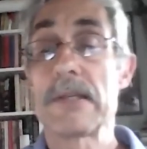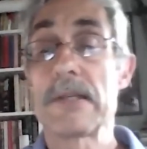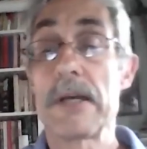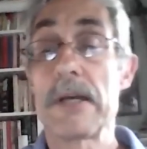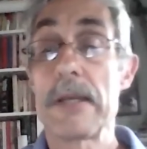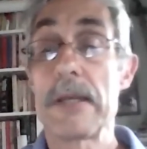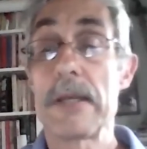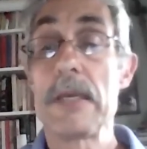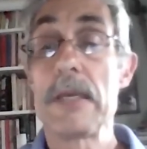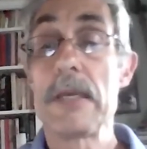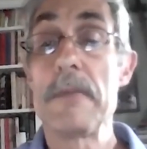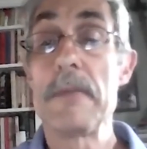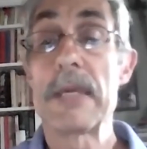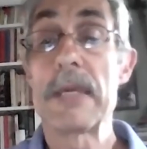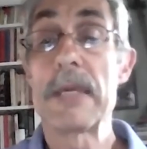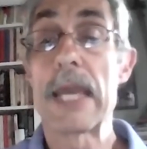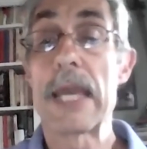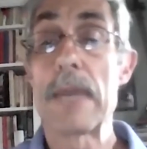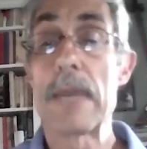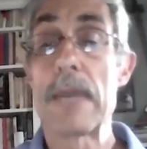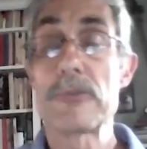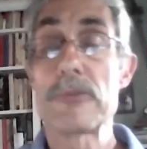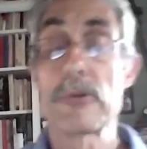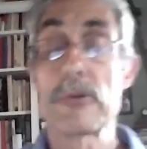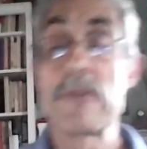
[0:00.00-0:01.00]
uh, he
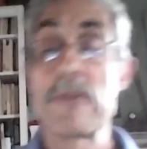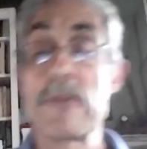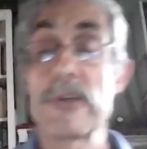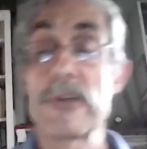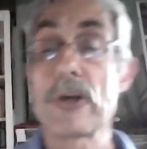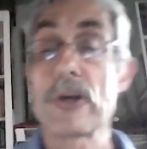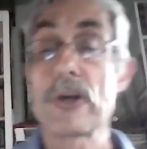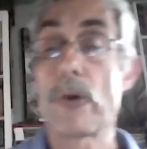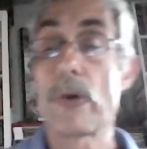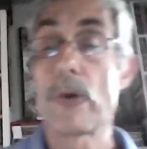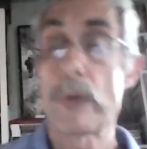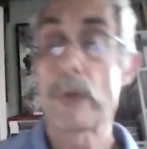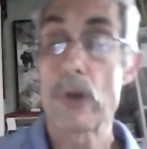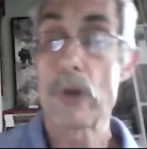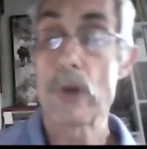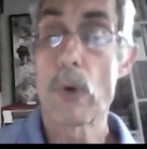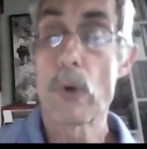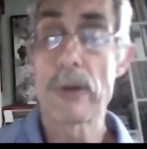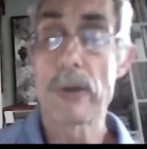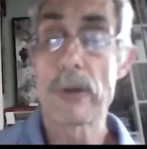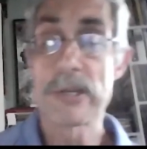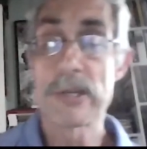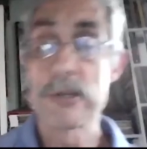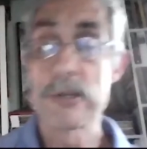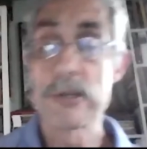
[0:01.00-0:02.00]
became sort of the
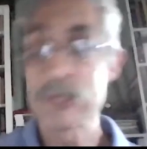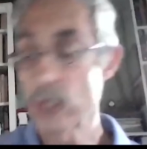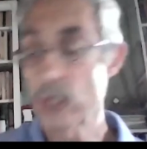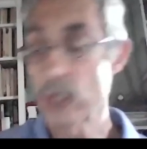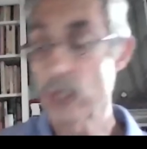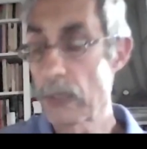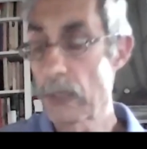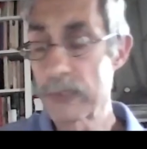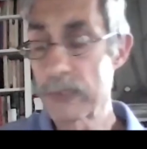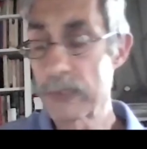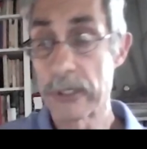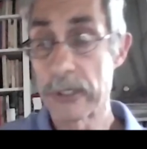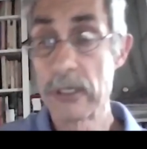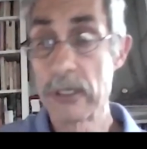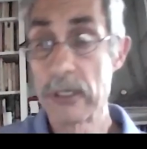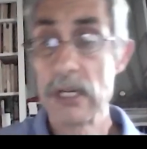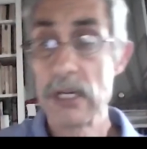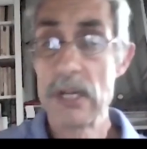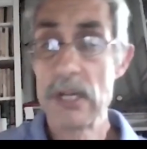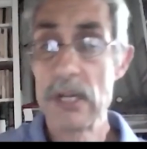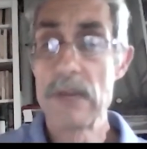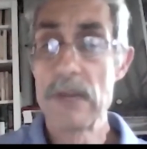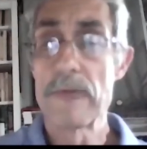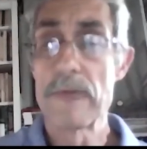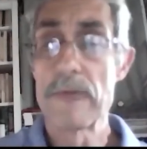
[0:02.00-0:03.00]
court sculptor
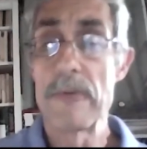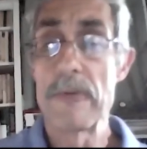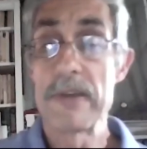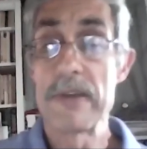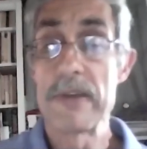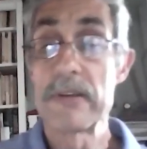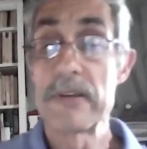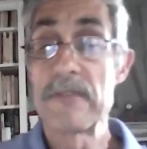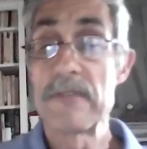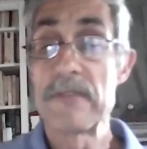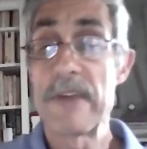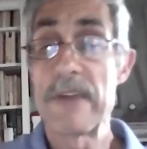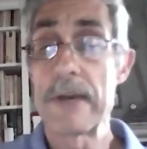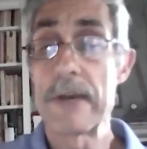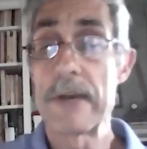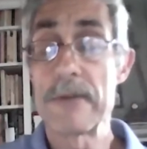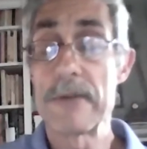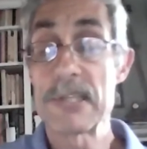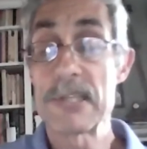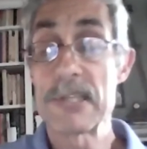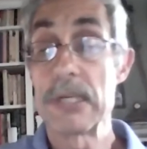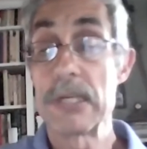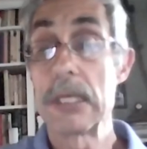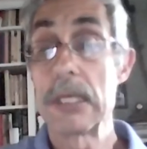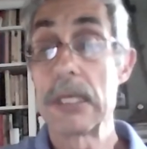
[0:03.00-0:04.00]
for the
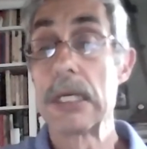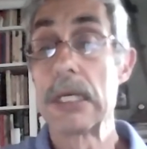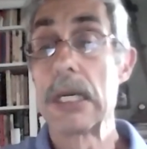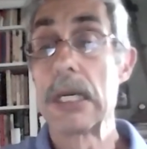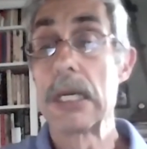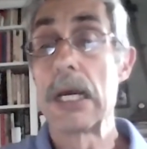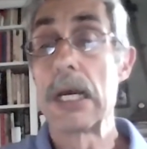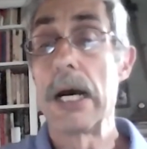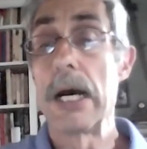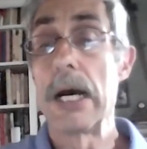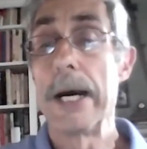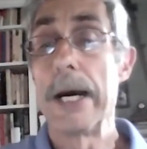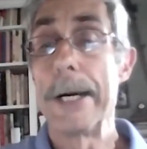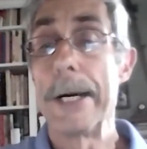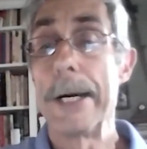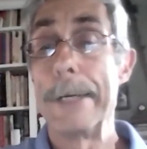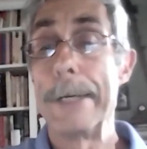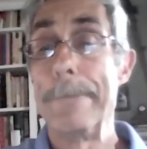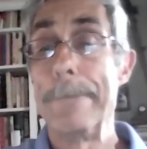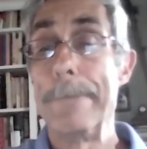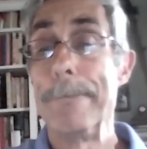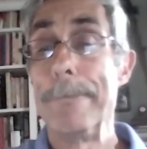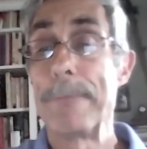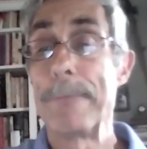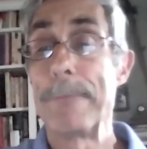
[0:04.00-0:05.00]
Confederacy,
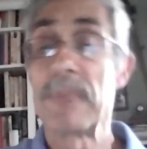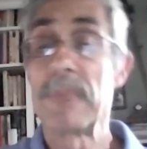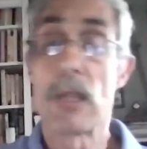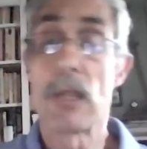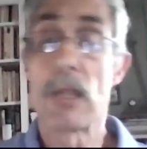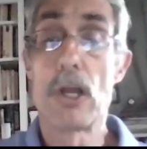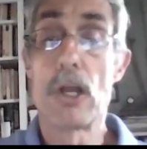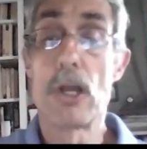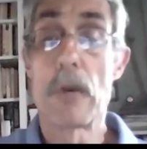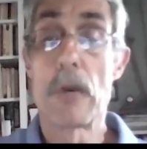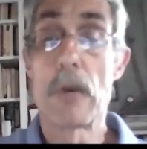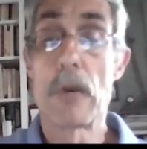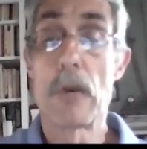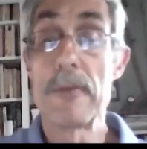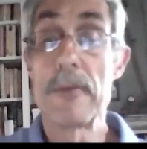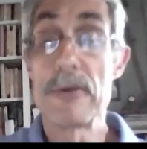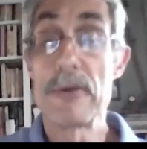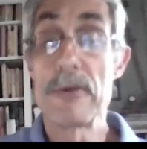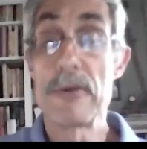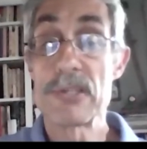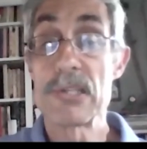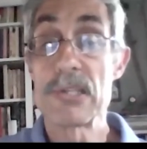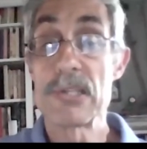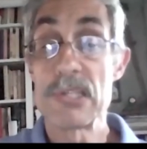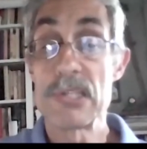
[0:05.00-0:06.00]
um, along with
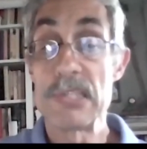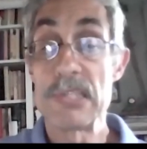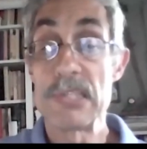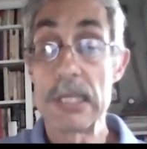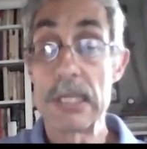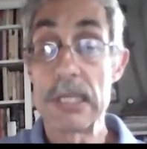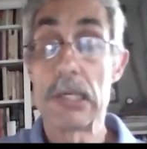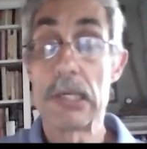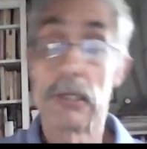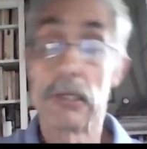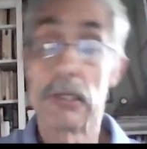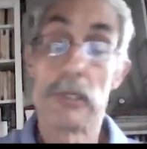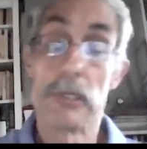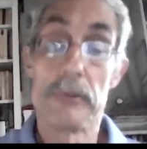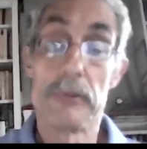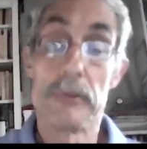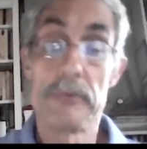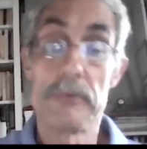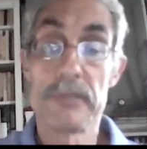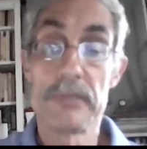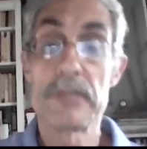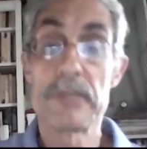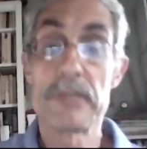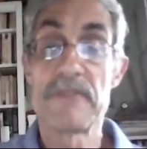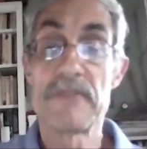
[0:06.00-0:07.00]
Moses Ezekiel, who
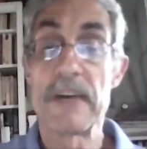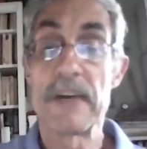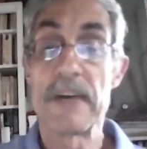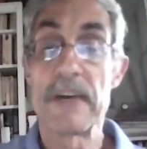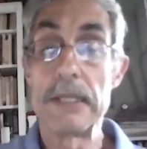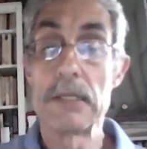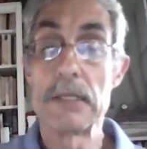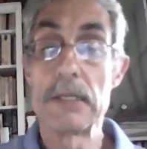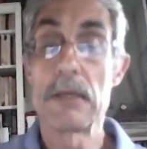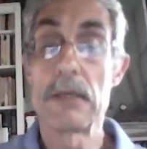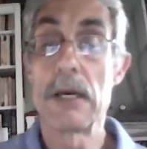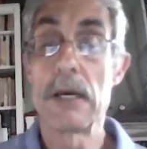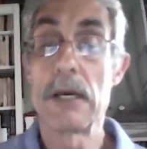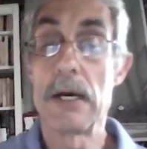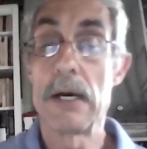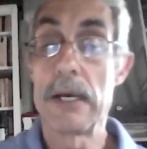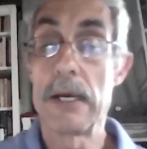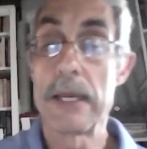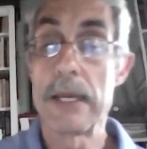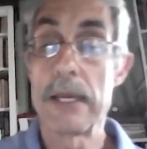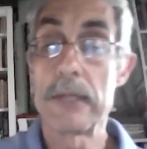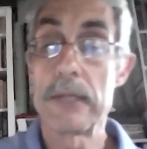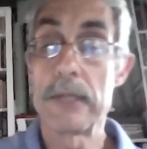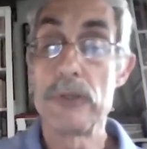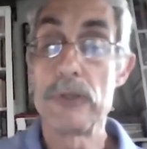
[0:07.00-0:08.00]
did fight uh,
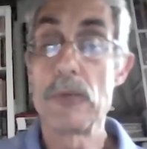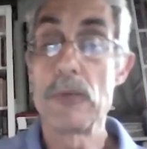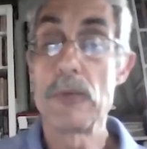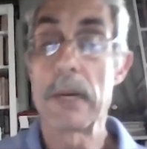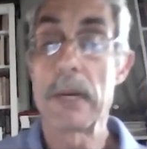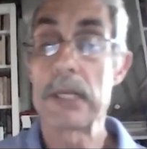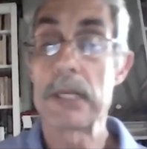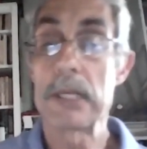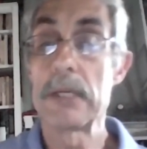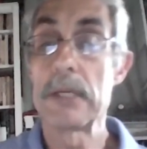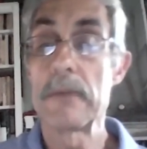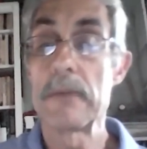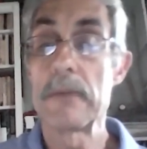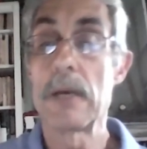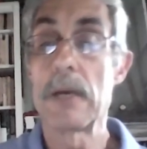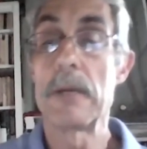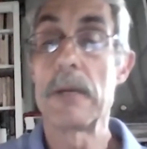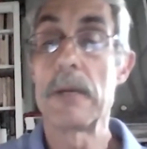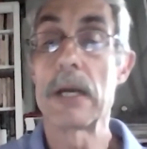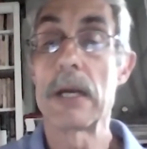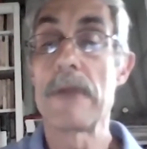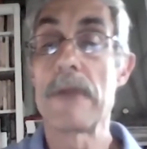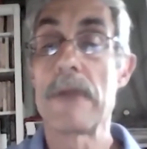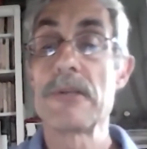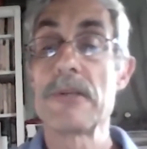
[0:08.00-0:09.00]
at Newmarket,
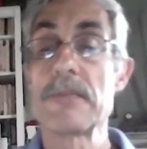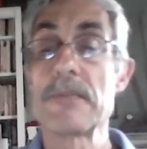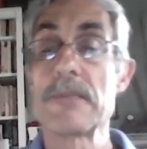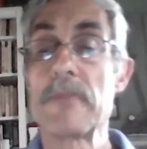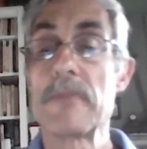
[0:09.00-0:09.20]
among others.